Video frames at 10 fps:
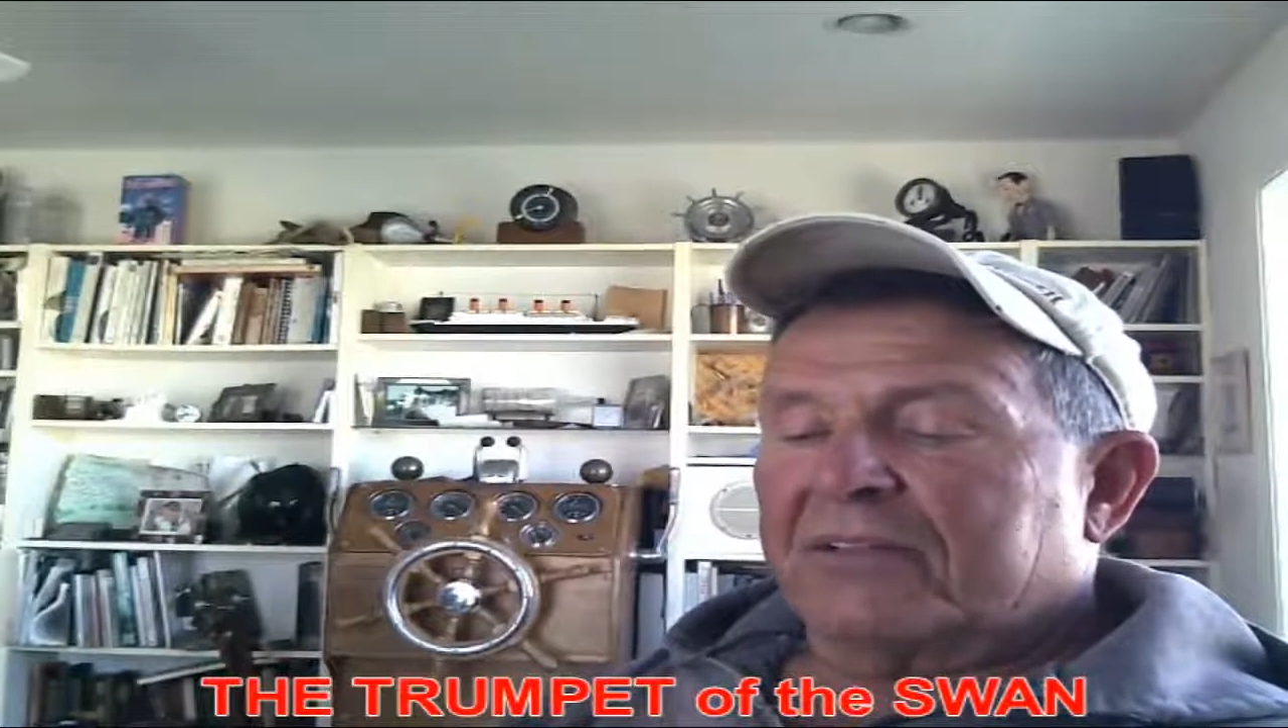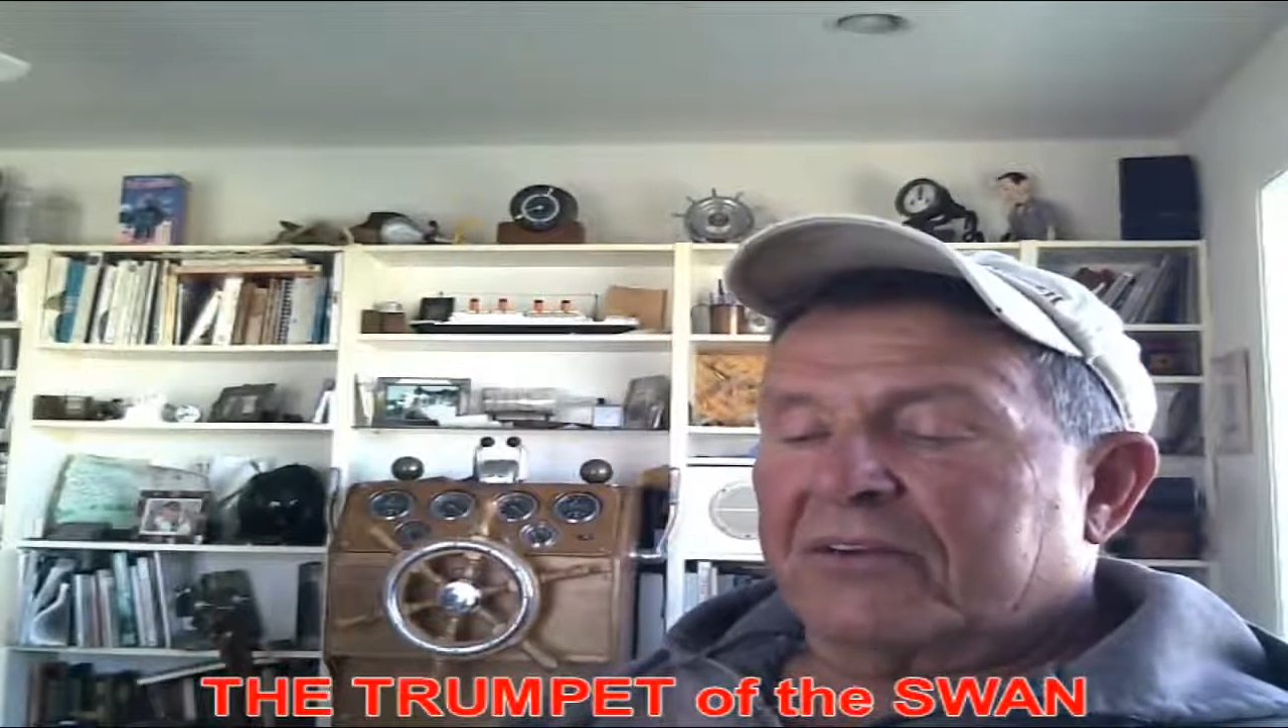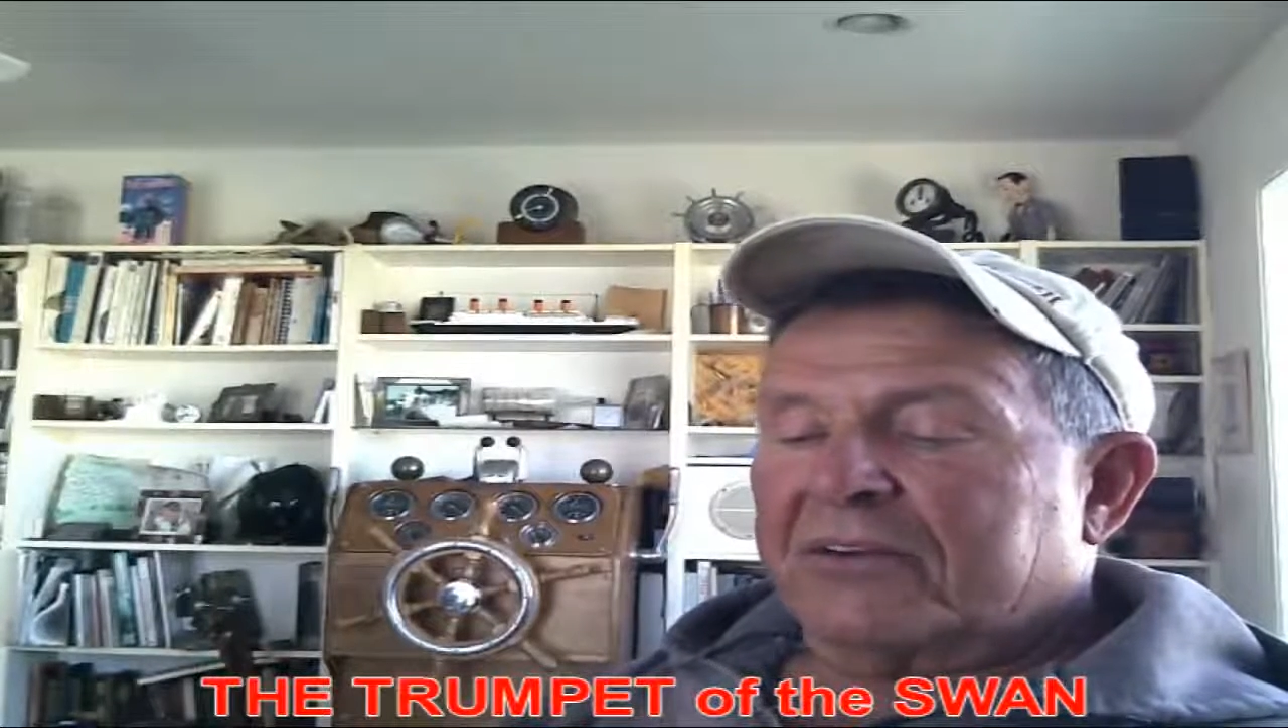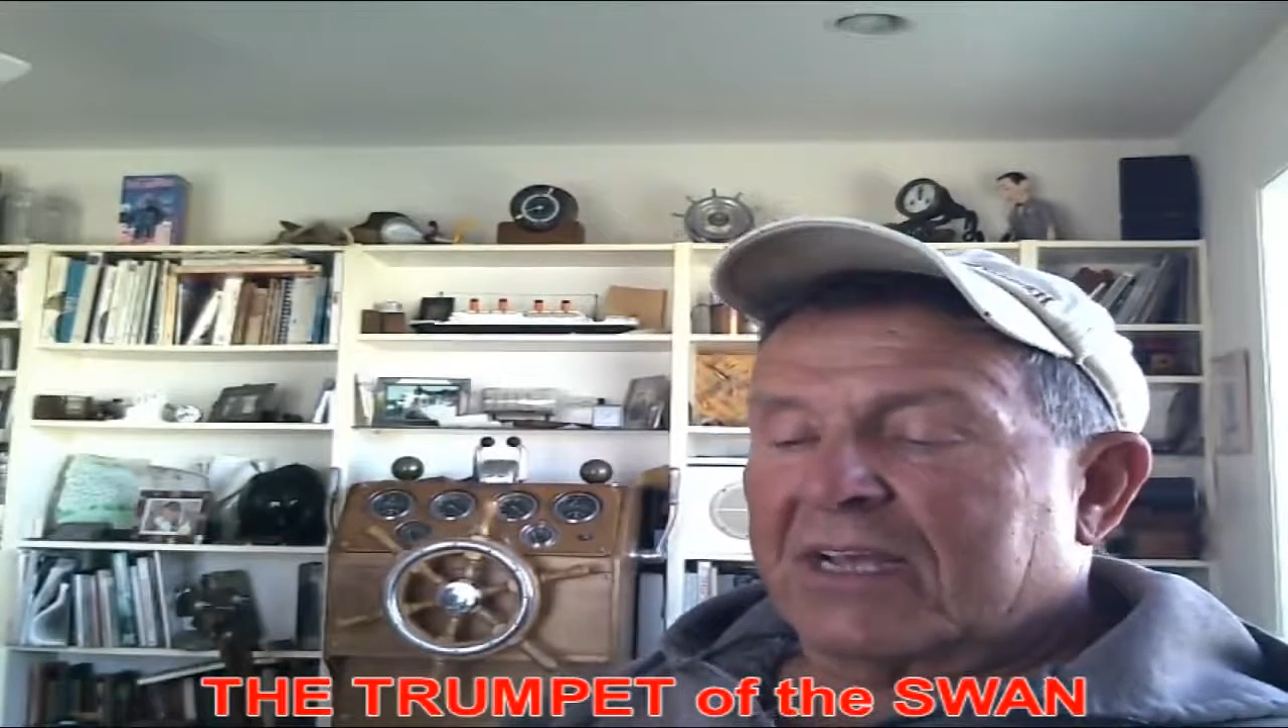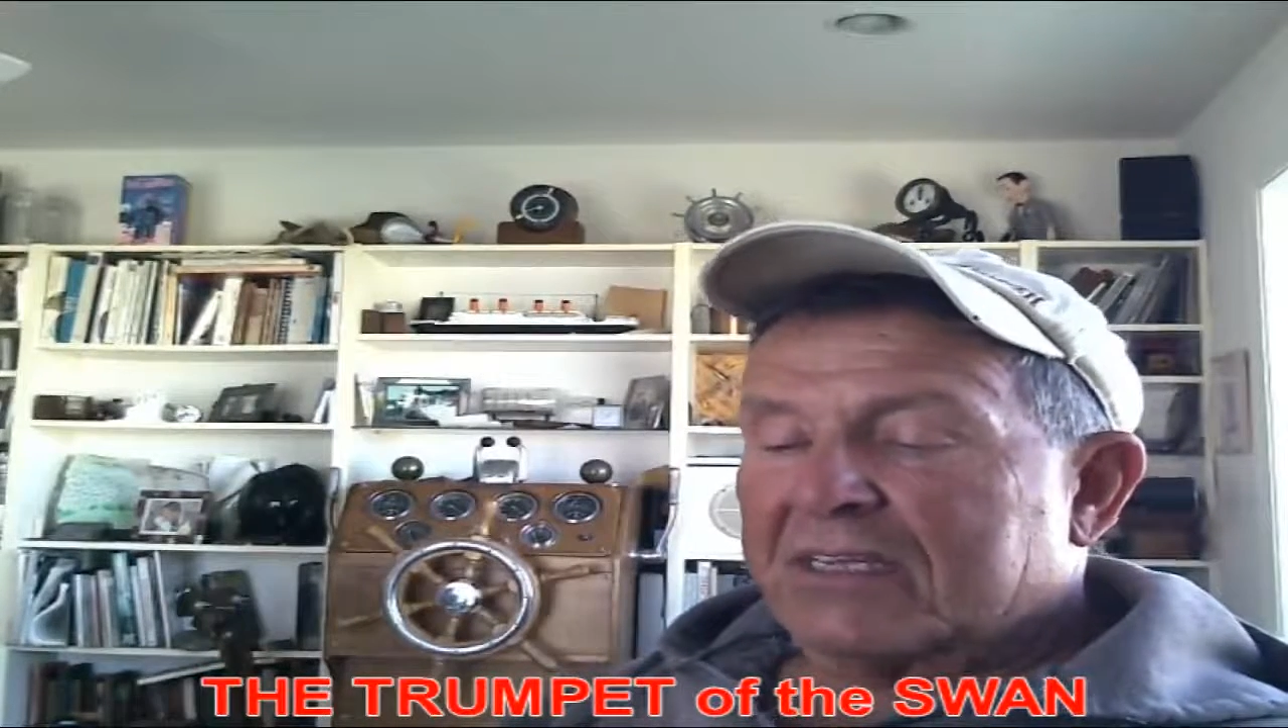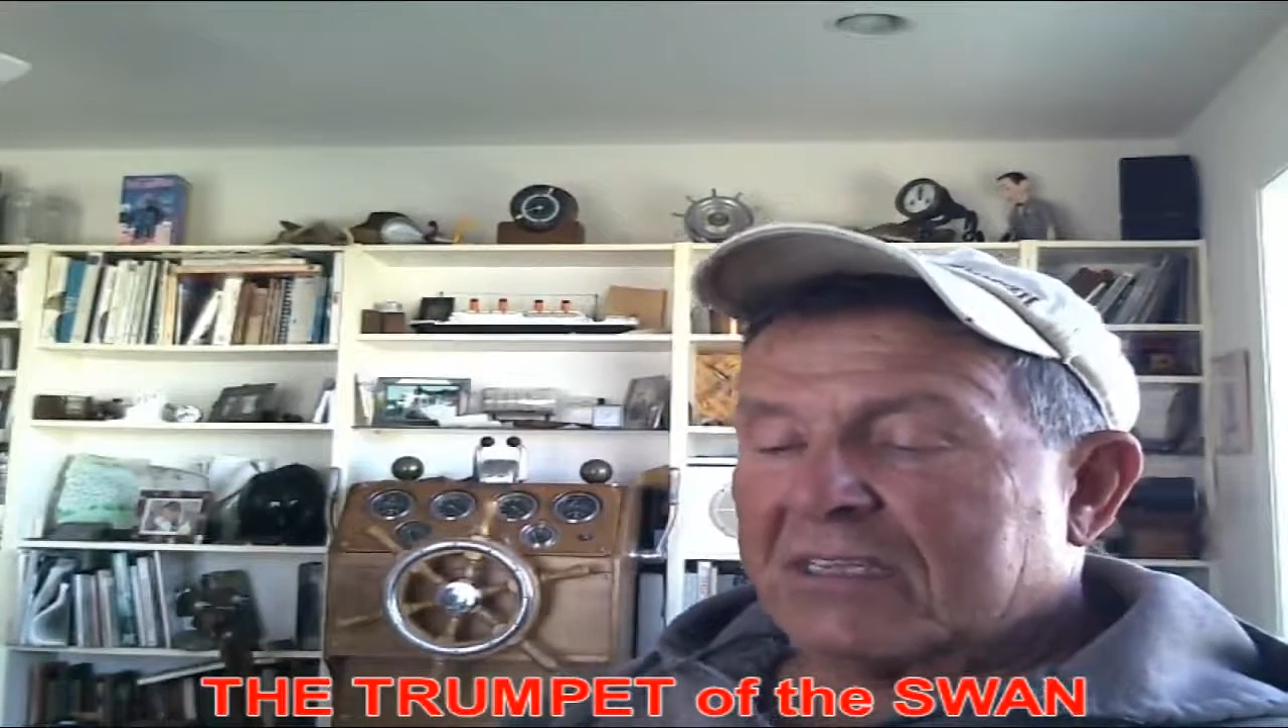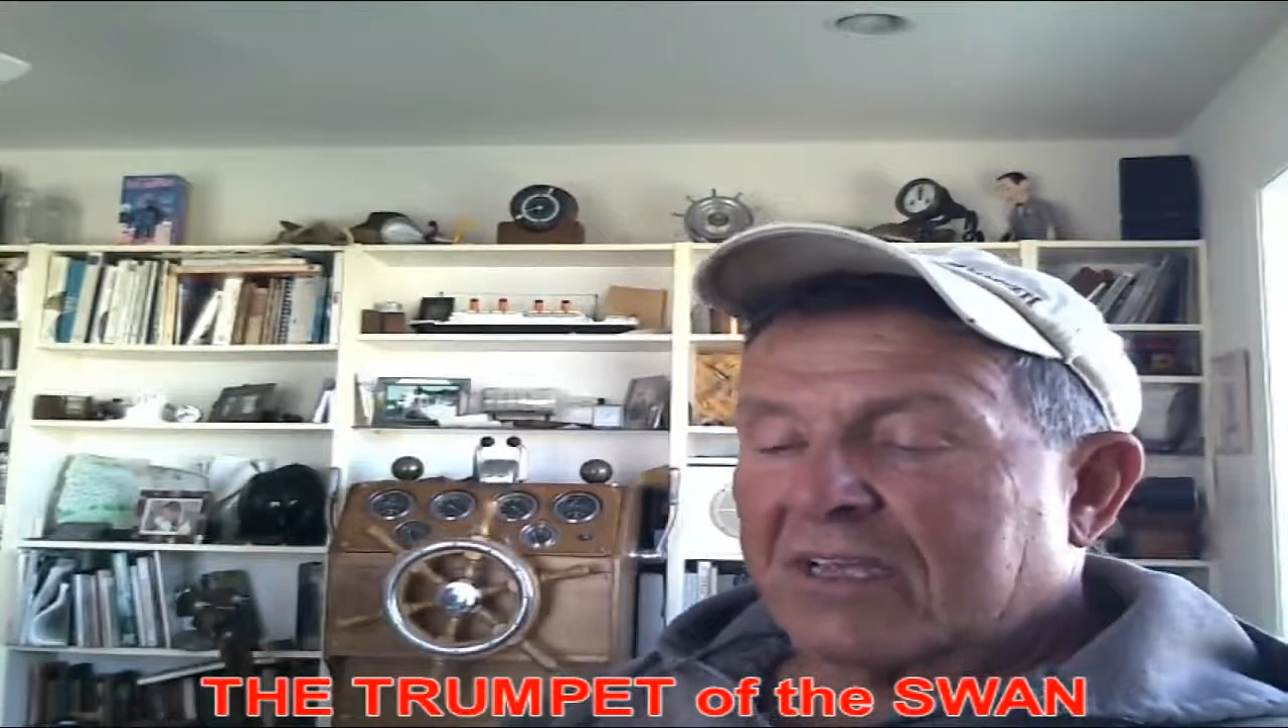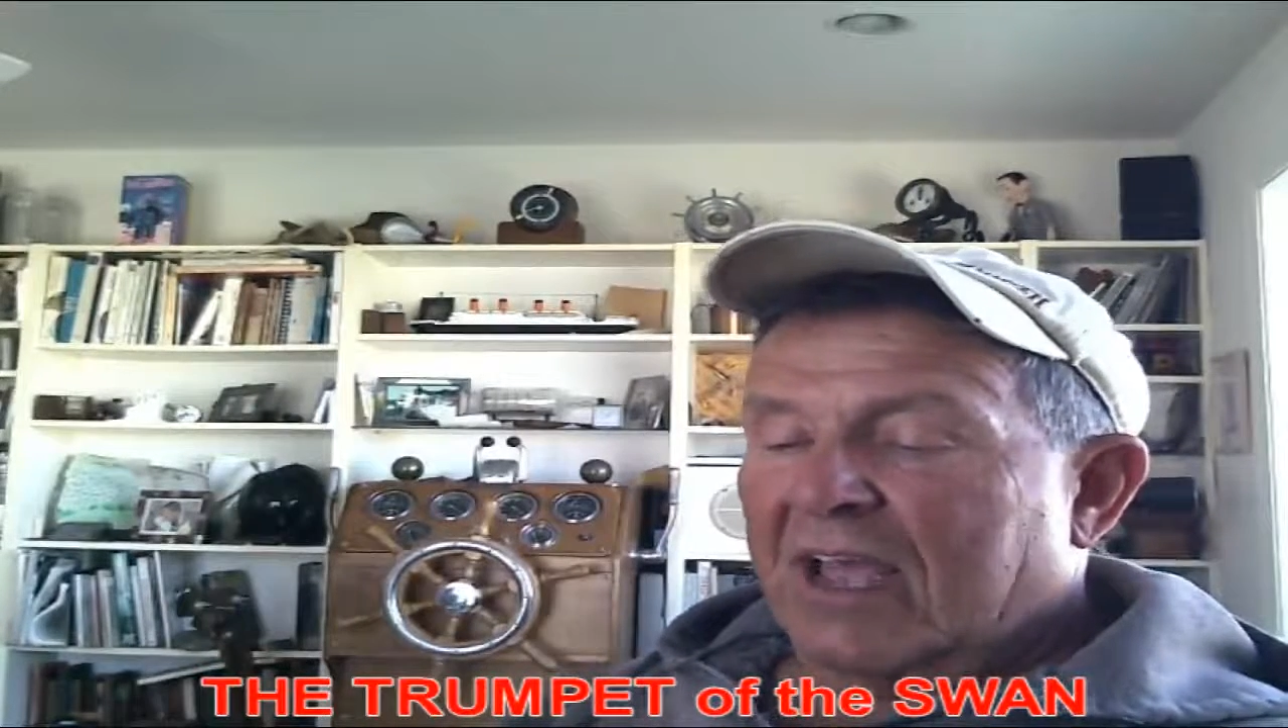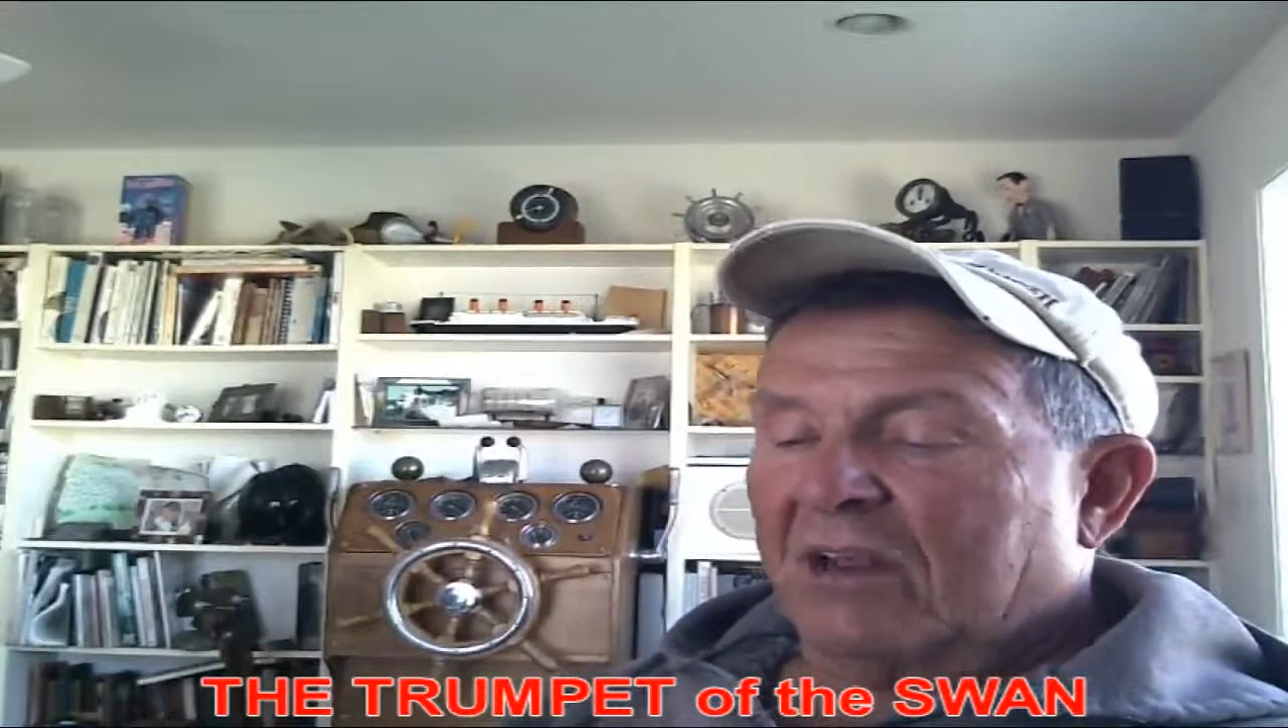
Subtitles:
their desk,